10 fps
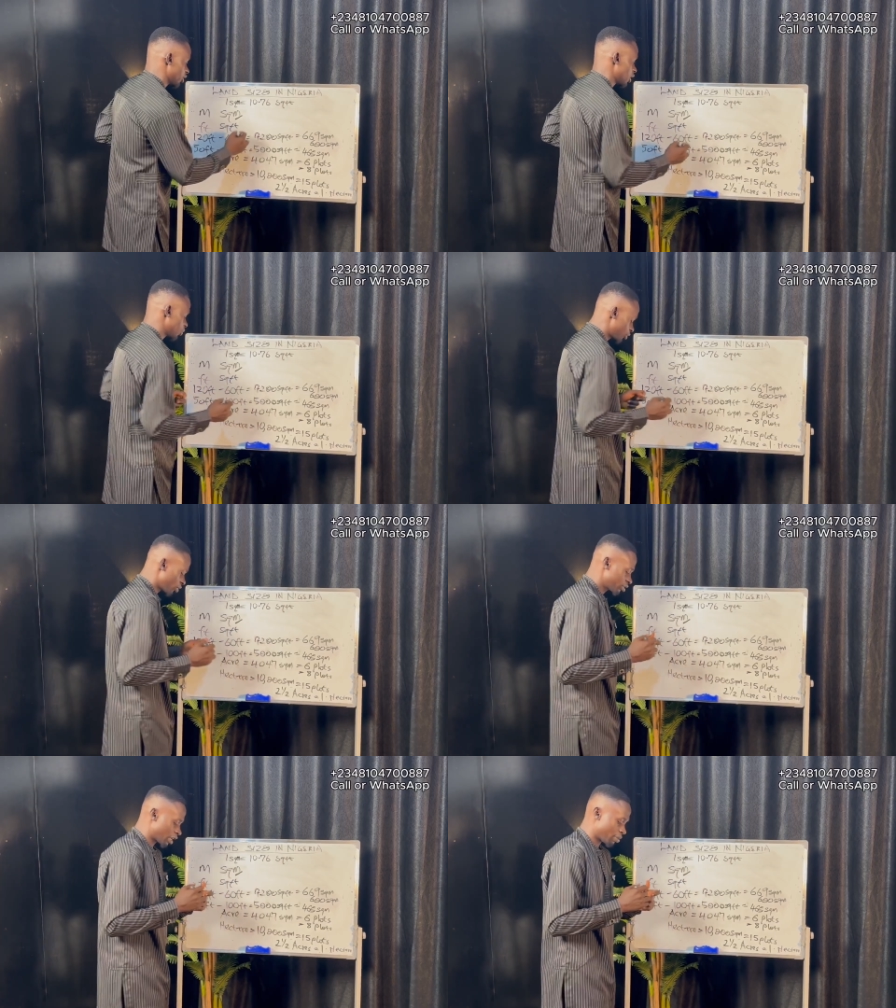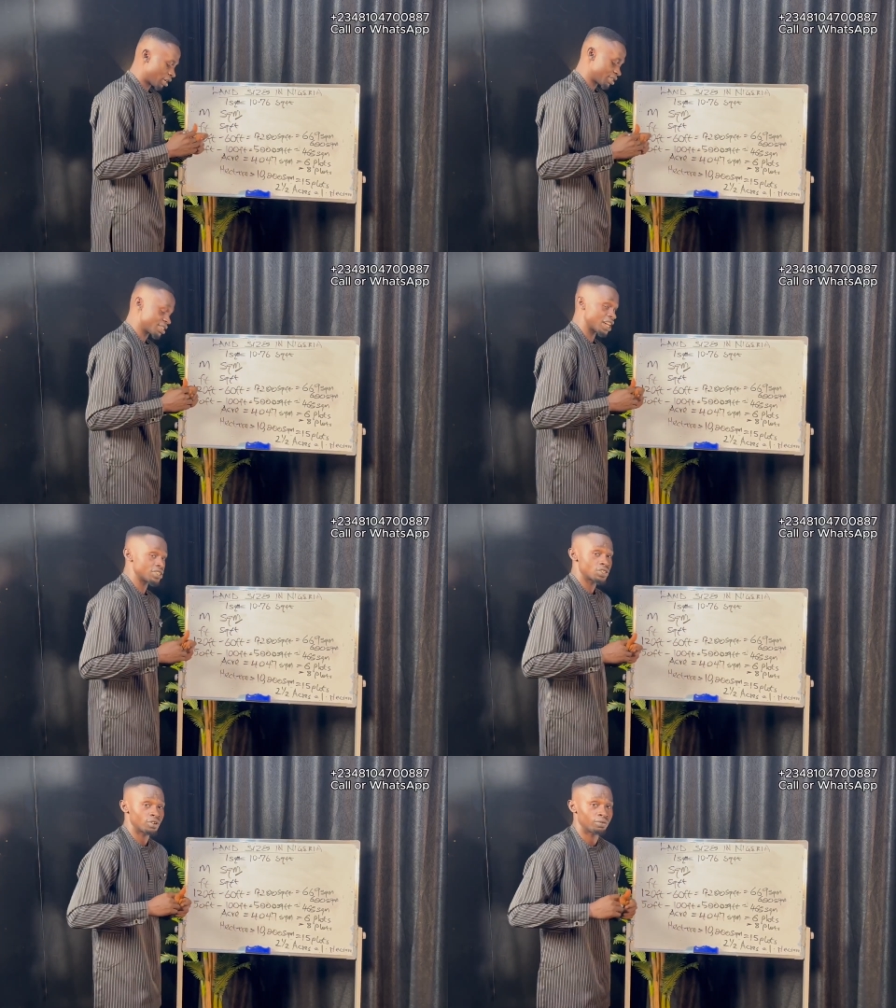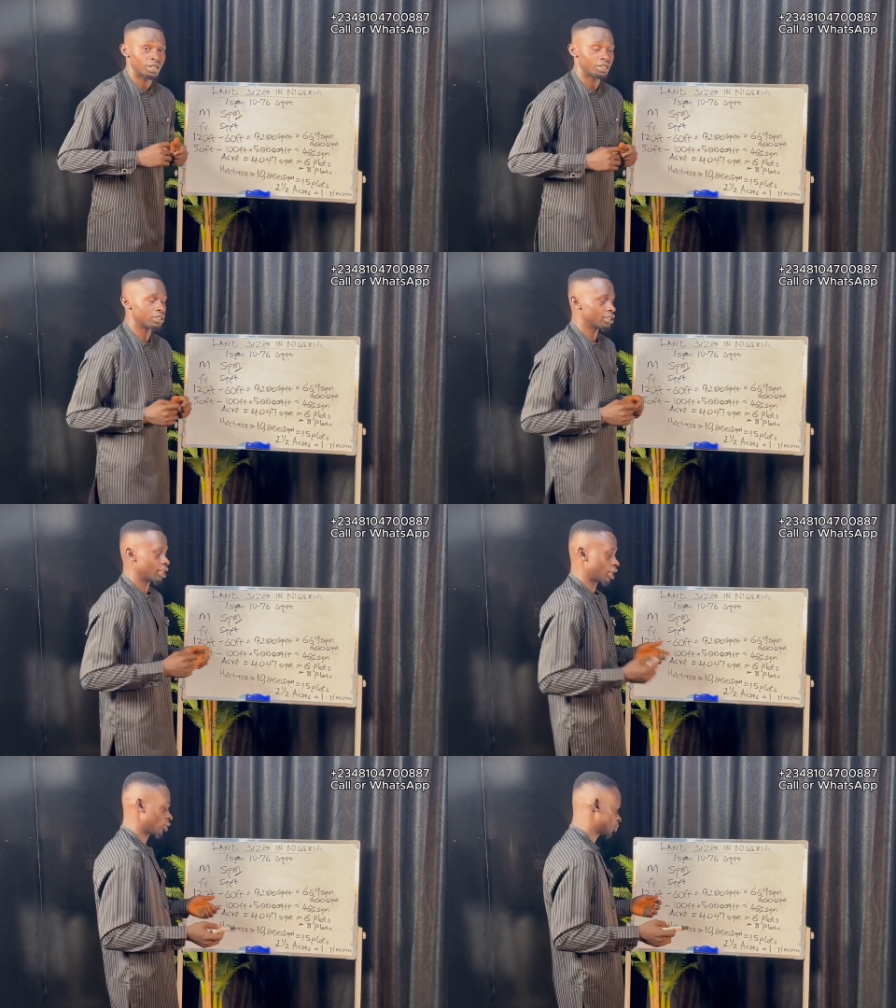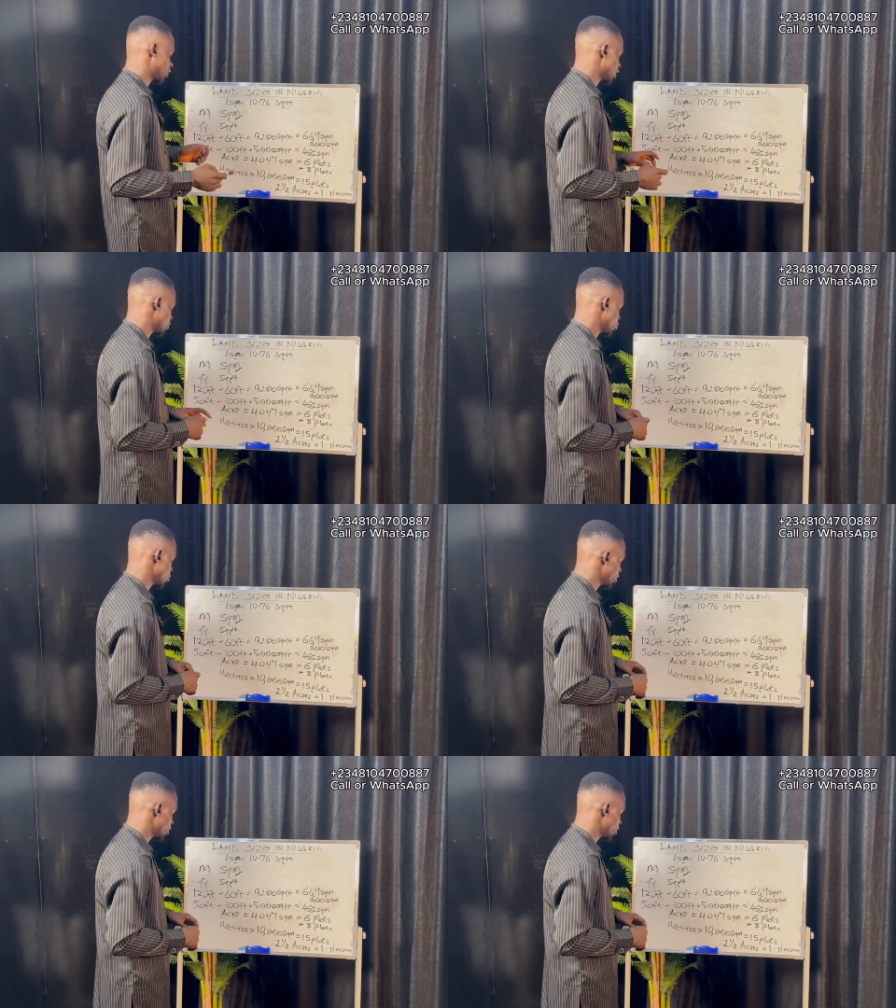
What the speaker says: Then we talked about the sizes of land that are obtainable.